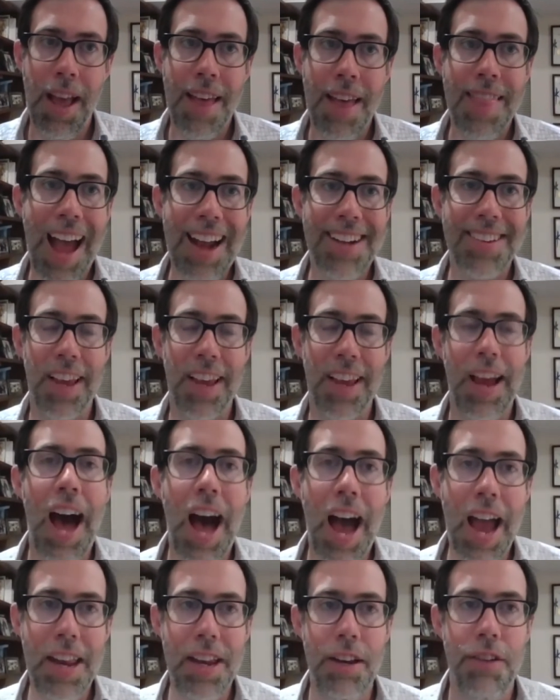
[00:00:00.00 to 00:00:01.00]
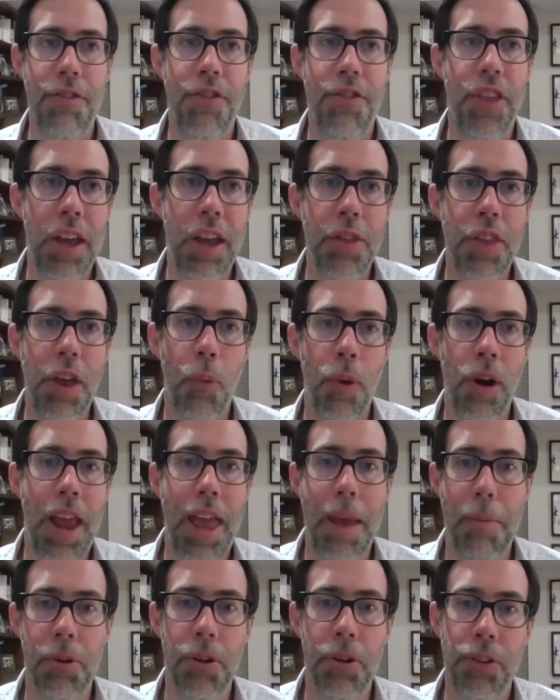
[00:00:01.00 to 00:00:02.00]
That's the kind of thing that we're
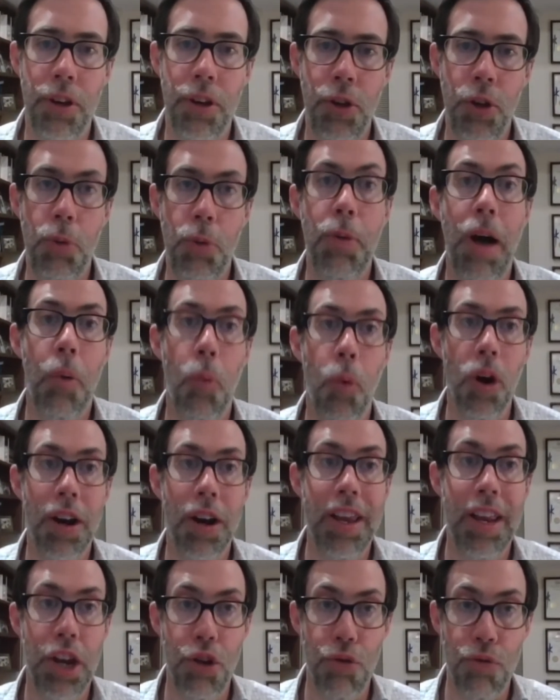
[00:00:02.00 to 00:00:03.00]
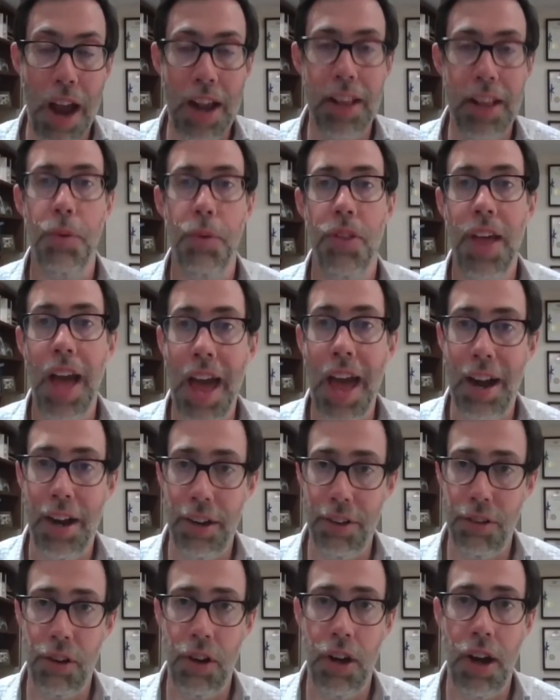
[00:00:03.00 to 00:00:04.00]
able to do by working directly with
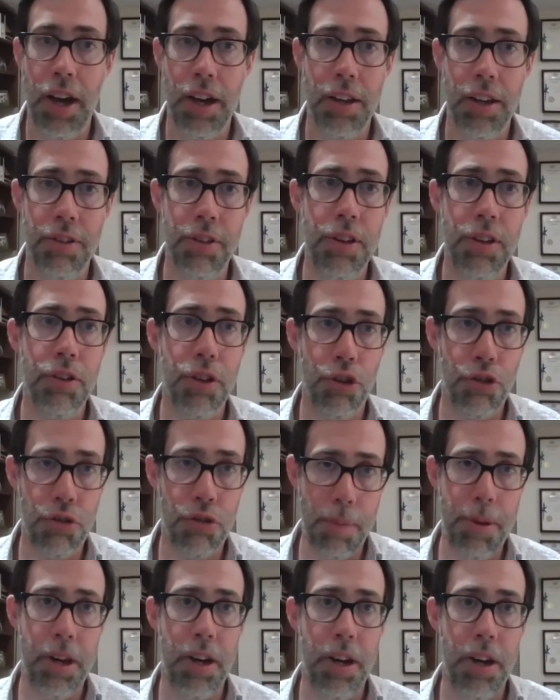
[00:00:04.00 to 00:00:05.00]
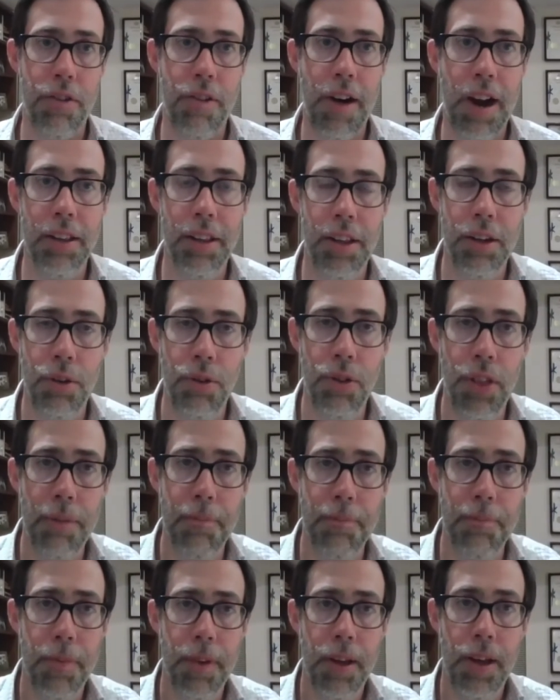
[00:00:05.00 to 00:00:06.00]
candidates and caucuses, contributing directly to
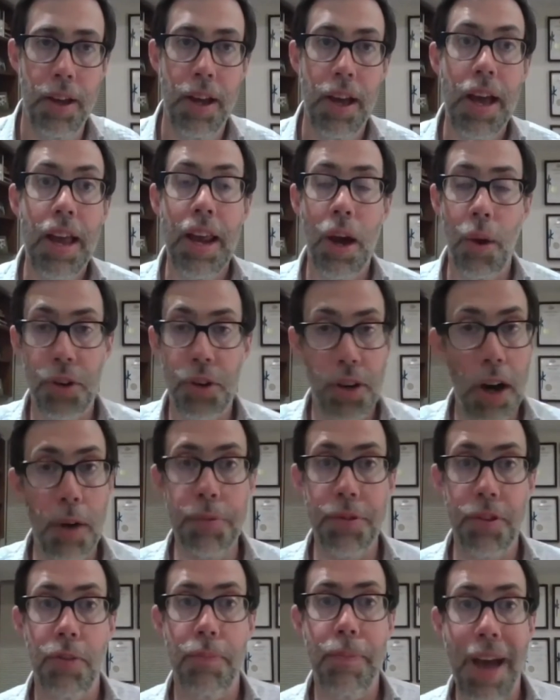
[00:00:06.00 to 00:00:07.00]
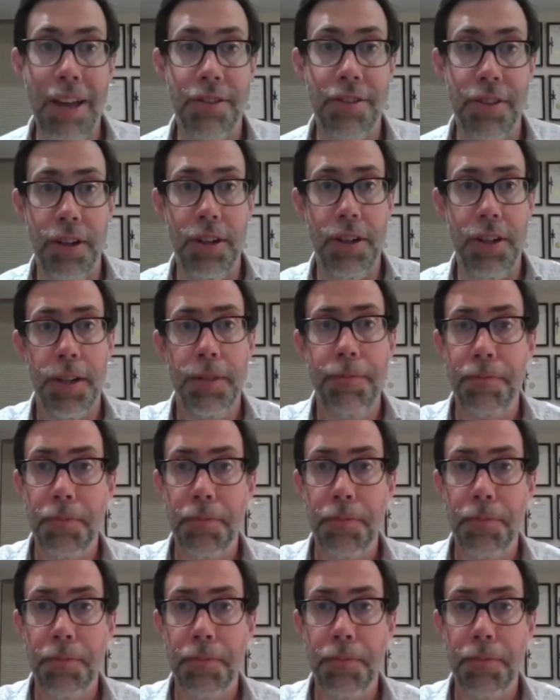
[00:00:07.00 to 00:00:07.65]
them. Now, in terms of the message